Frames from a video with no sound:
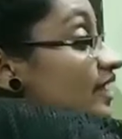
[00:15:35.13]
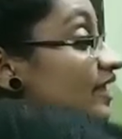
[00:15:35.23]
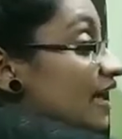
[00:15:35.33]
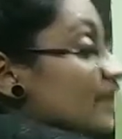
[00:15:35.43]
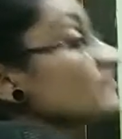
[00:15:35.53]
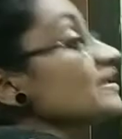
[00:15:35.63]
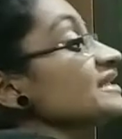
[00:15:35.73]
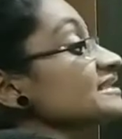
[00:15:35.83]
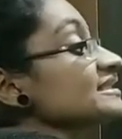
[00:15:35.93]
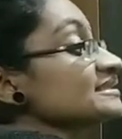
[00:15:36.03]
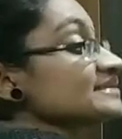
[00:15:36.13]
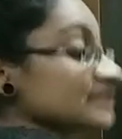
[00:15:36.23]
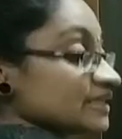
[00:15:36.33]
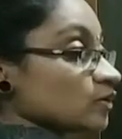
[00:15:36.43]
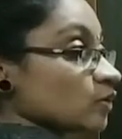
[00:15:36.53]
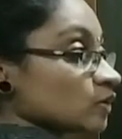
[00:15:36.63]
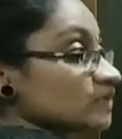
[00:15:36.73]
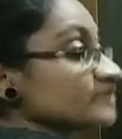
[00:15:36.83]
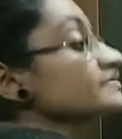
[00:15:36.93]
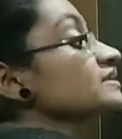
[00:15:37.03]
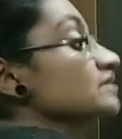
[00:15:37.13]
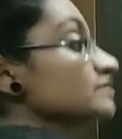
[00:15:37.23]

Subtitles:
conversion is here occurs with the